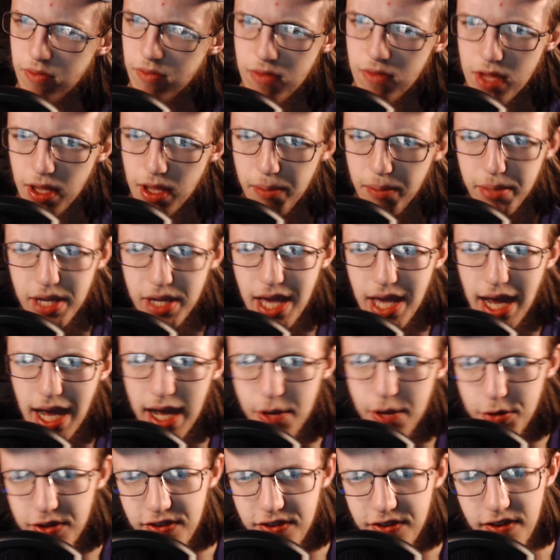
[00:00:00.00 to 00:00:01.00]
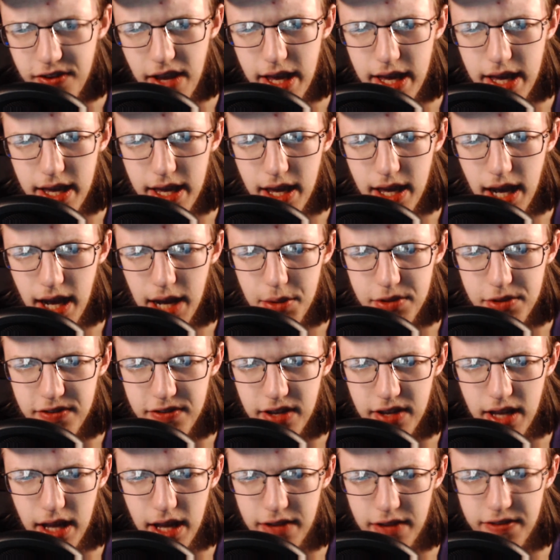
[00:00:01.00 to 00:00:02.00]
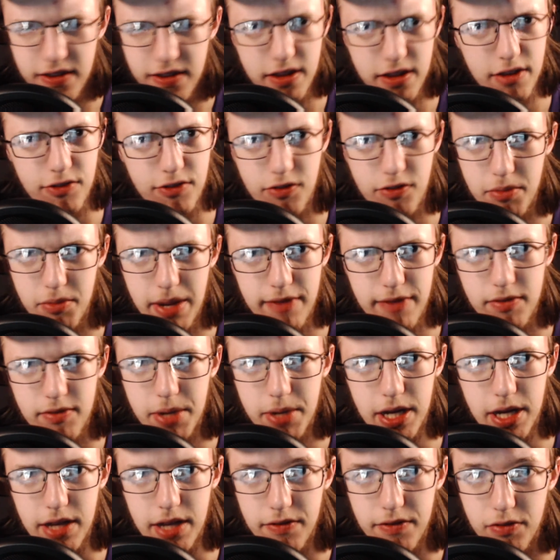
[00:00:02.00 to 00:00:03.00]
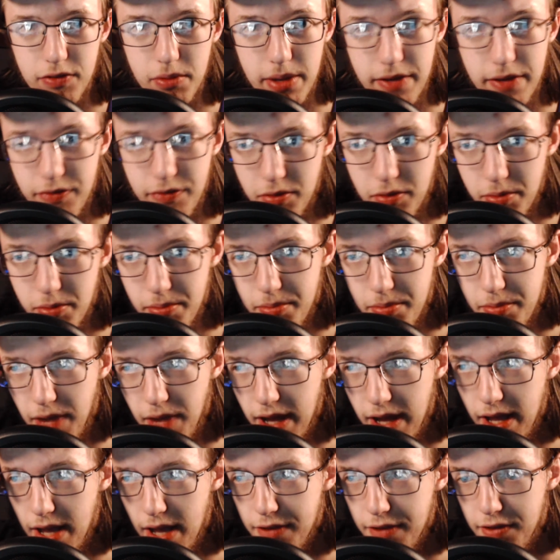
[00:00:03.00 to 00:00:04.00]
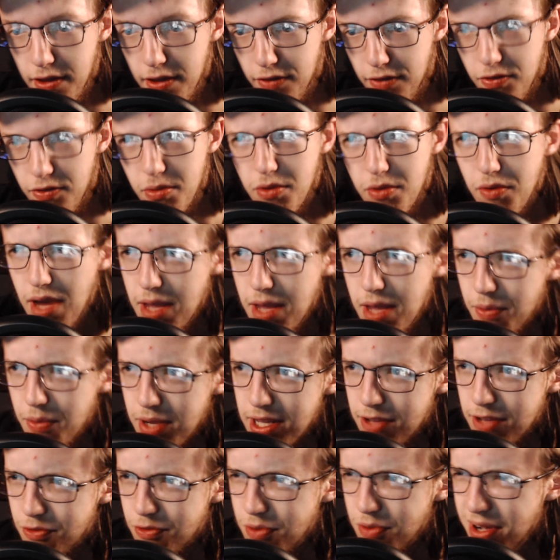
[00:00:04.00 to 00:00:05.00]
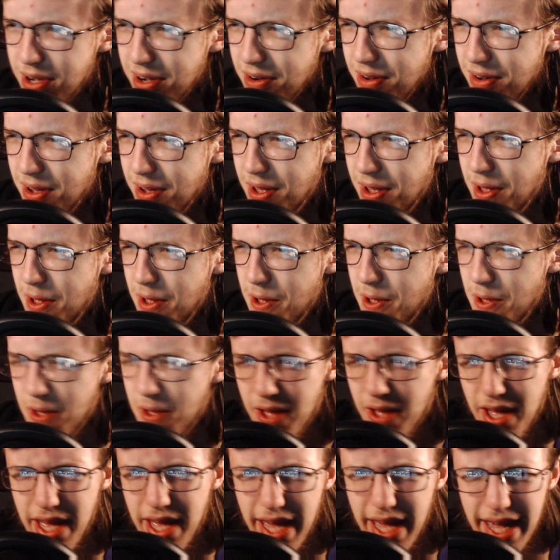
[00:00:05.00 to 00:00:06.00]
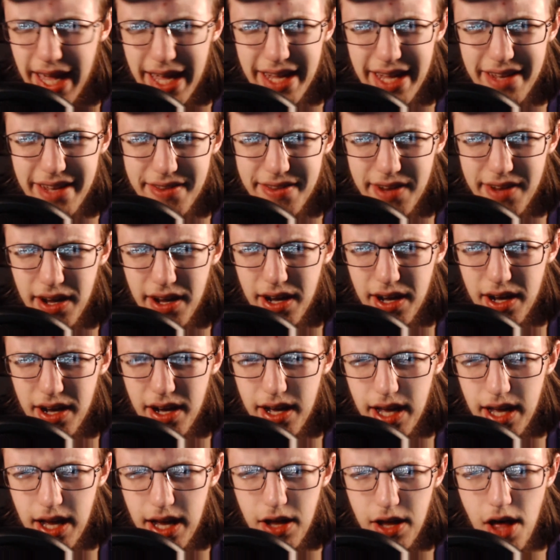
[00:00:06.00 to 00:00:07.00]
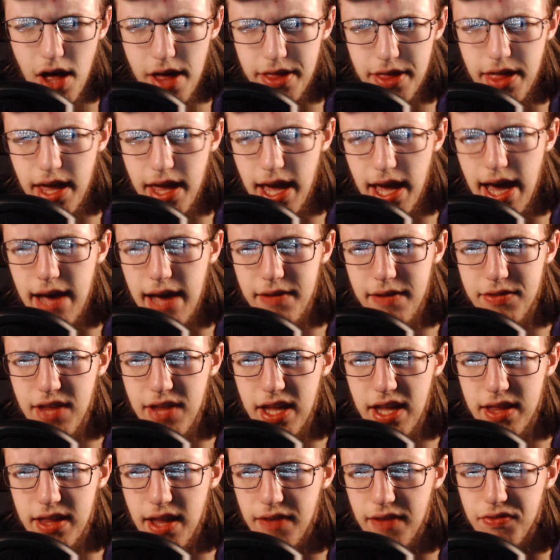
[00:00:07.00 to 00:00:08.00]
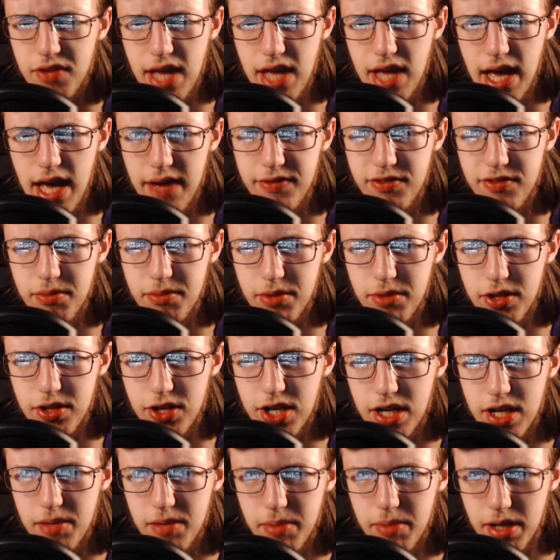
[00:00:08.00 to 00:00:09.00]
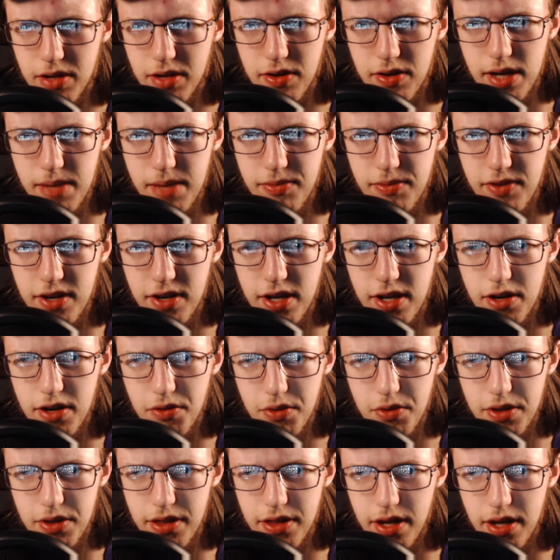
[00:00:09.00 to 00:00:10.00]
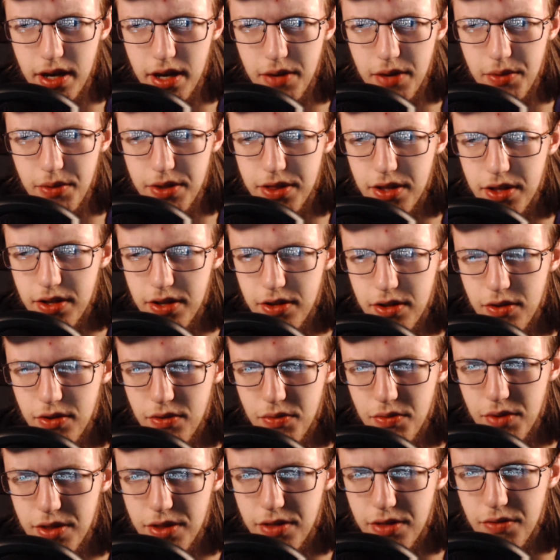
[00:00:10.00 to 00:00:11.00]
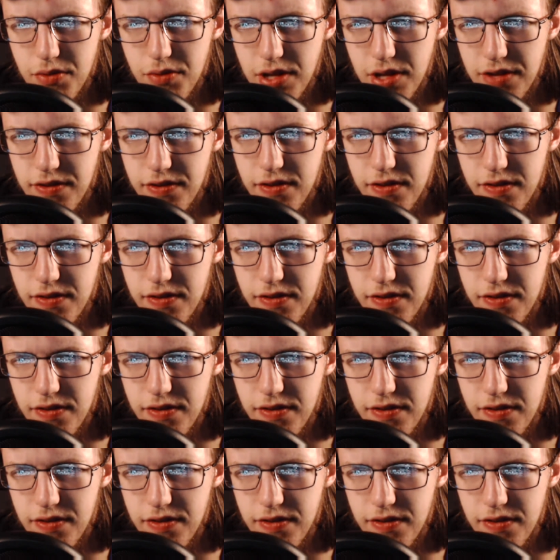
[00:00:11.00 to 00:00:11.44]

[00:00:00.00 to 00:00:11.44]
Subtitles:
yeah, I would say I see this from everybody. I see this from the right wing as well, and they definitely have some legitimate claims in here with the recent